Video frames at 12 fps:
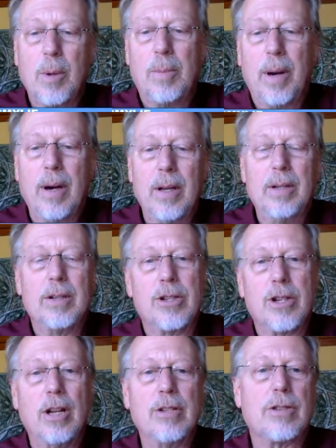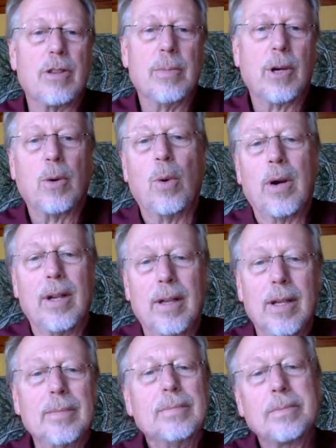preparing to change them accordingly.